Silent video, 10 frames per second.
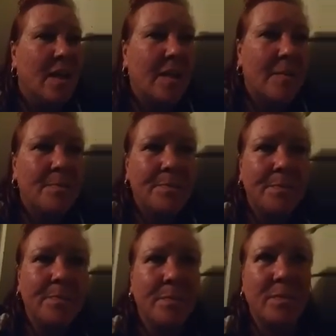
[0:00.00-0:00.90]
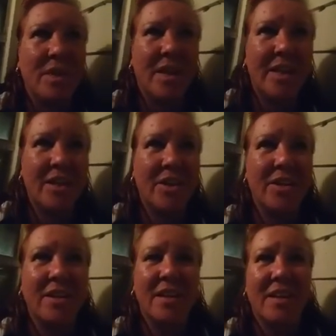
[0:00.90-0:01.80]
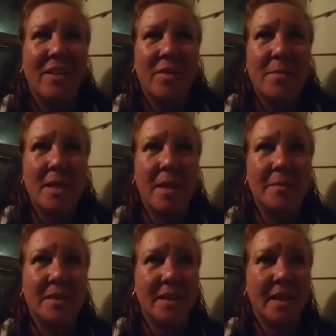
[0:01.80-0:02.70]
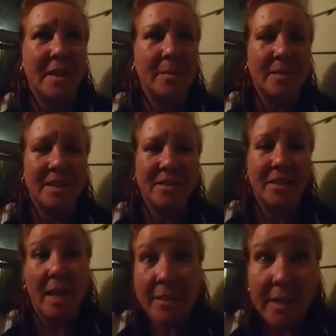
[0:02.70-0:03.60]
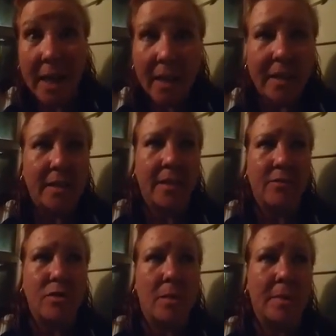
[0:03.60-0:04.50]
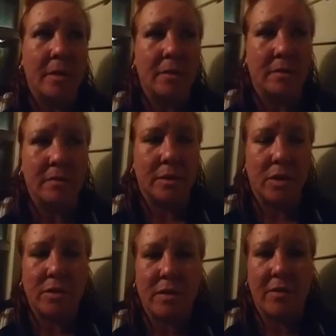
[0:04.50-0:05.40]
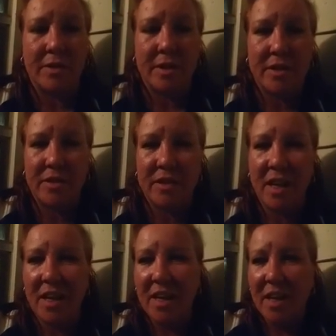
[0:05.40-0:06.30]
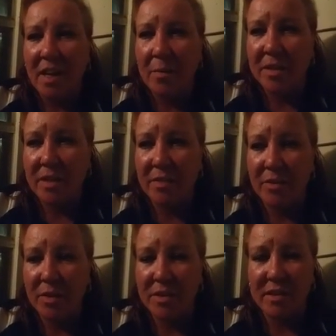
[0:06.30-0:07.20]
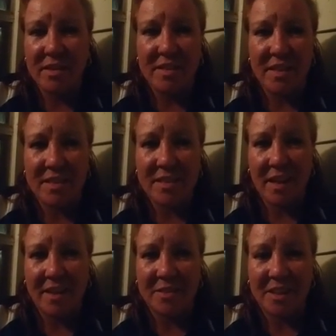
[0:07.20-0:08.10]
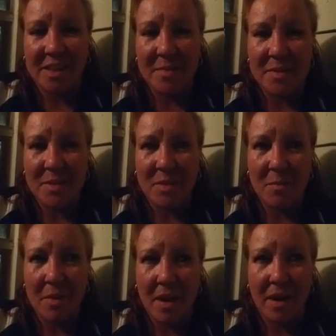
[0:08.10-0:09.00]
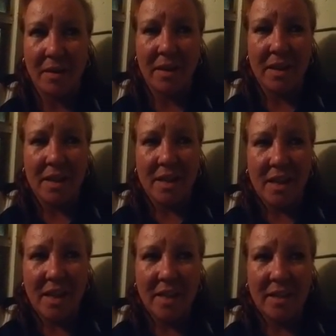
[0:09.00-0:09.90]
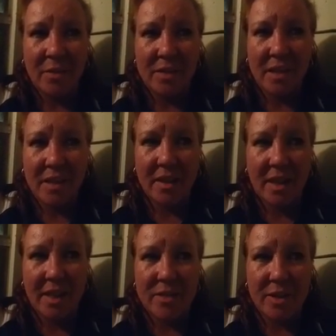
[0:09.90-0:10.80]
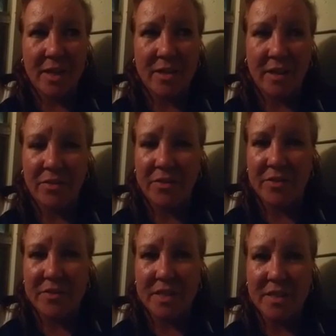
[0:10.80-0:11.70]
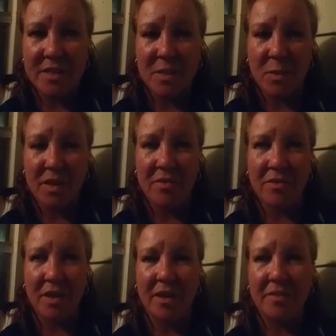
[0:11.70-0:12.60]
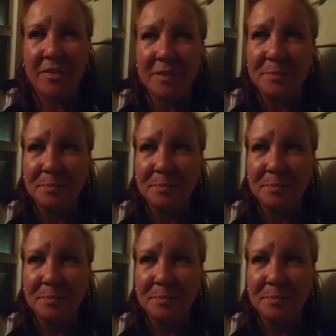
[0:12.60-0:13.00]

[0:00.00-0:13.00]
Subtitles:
I hear from time to time, you know, accidentally eavesdropping on girls' conversations, how much they focus on dick size when it comes to a man. And we're talking age range like 15 to 25.